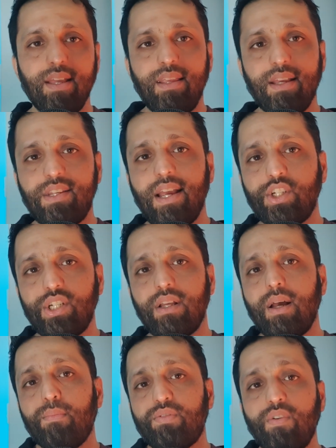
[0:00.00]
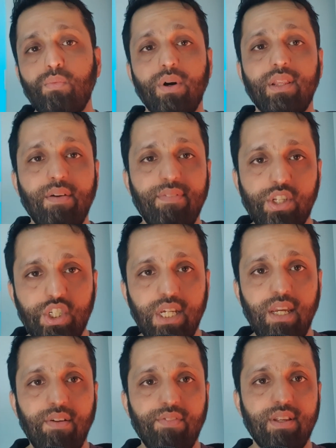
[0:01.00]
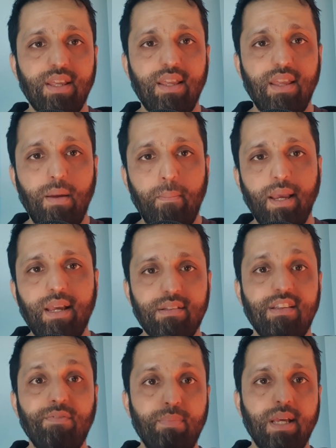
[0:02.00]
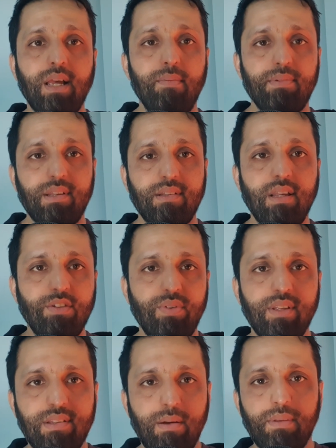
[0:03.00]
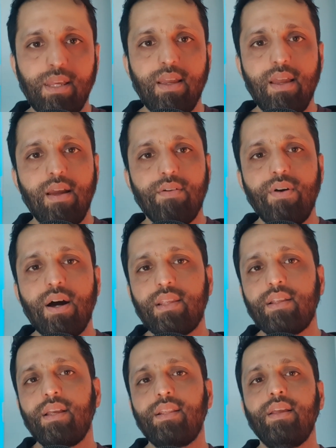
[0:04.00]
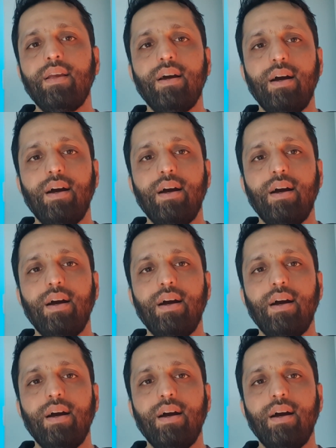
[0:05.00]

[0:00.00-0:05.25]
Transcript: The attention comes from what they've achieved because they've become successful in something, rather than